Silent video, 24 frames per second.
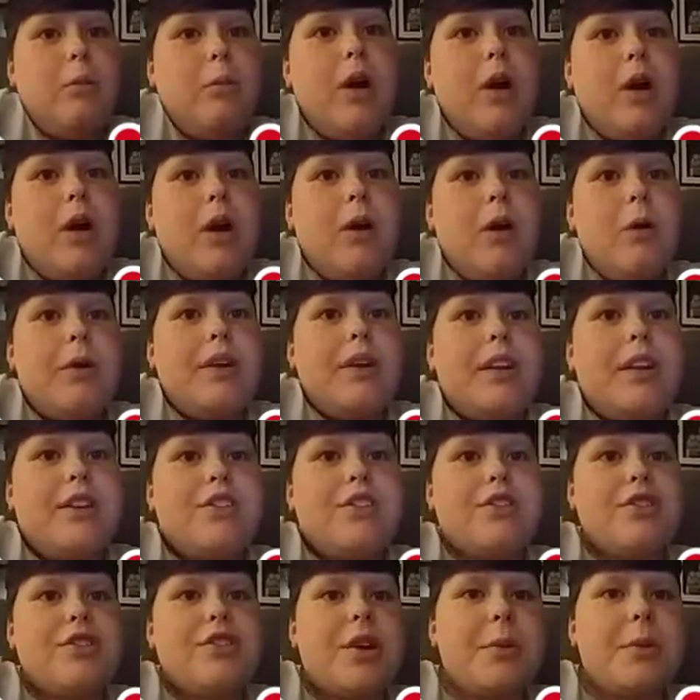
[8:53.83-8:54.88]
whoa, did it
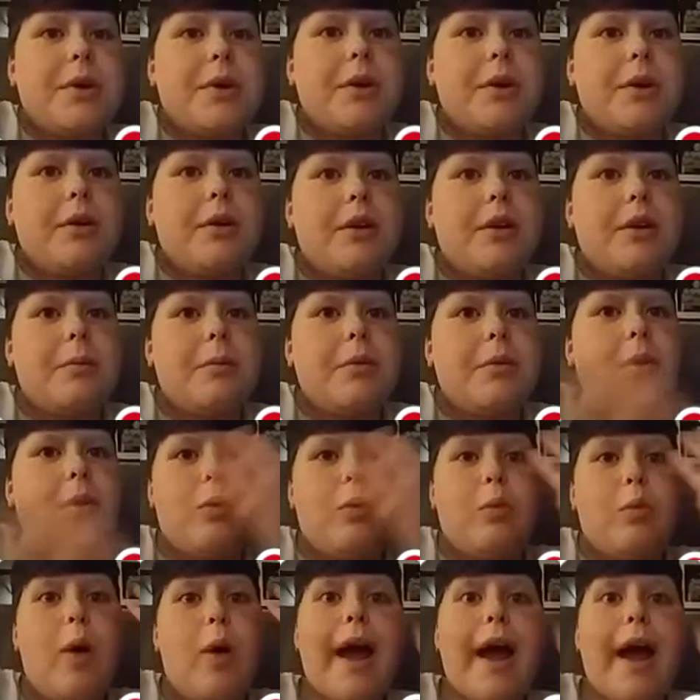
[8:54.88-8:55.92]
just now kill him?
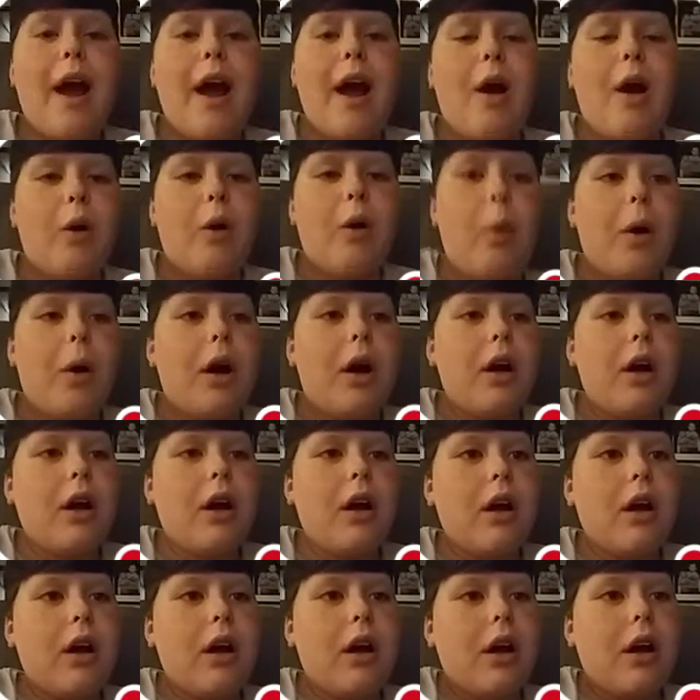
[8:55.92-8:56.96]
Wow!
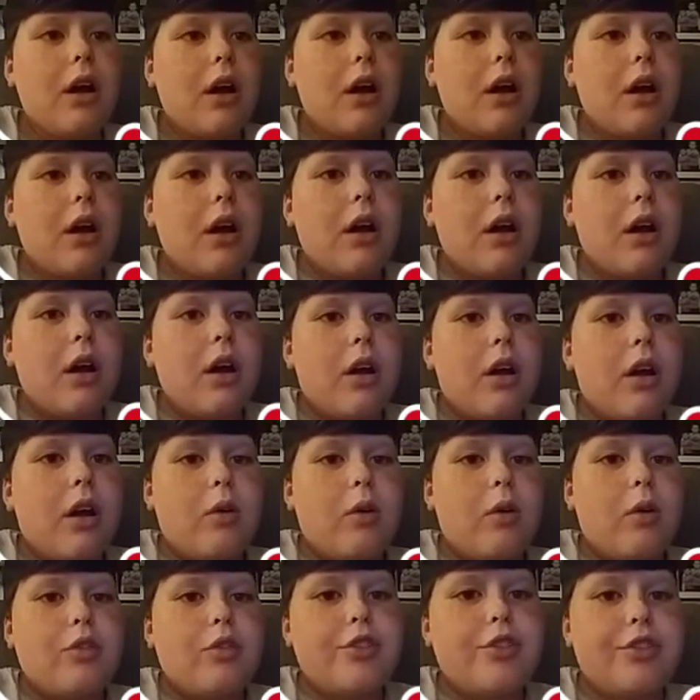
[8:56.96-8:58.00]

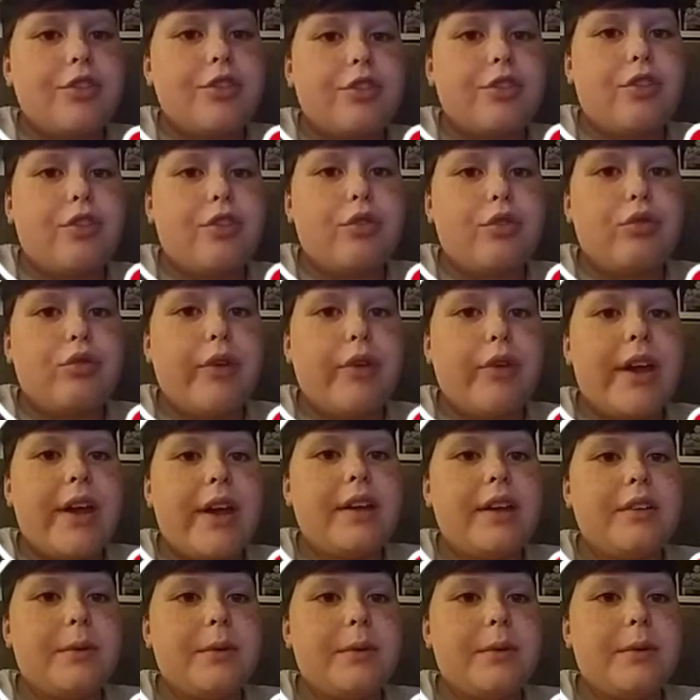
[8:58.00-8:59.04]
Just
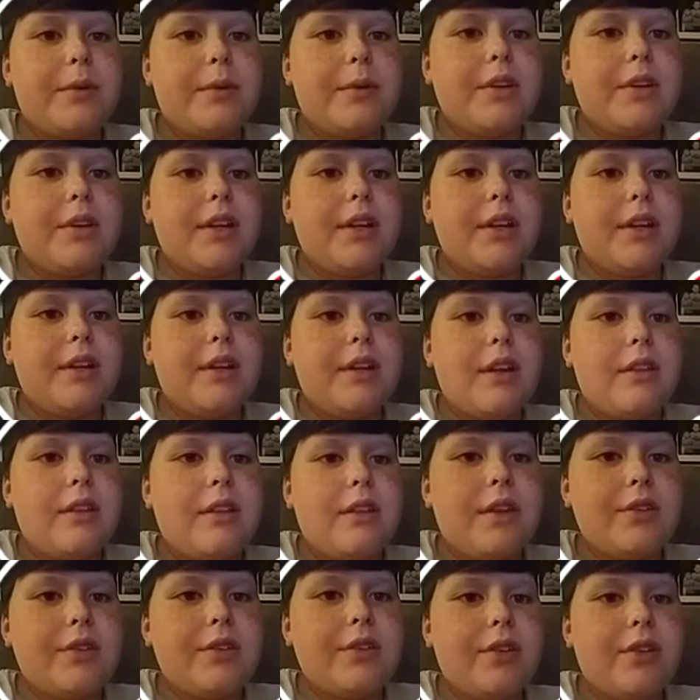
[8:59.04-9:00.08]
great. I'm going to need
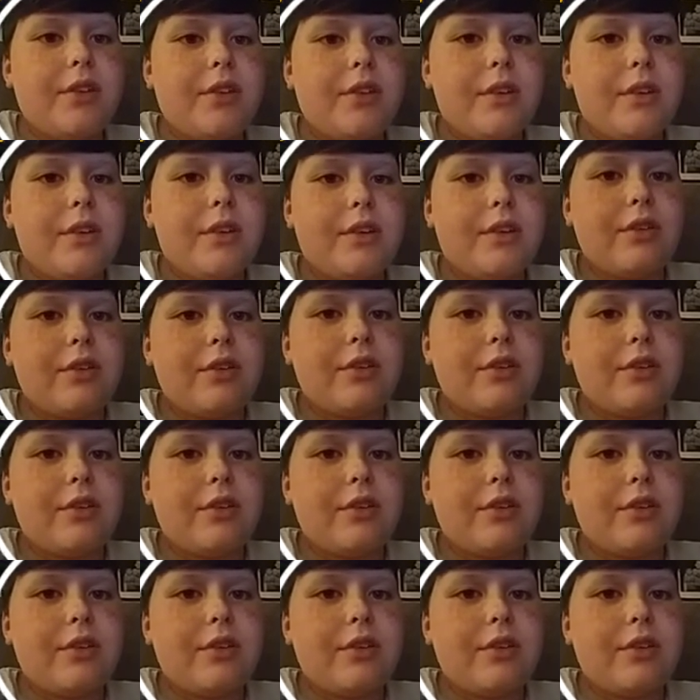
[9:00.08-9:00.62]
this and this.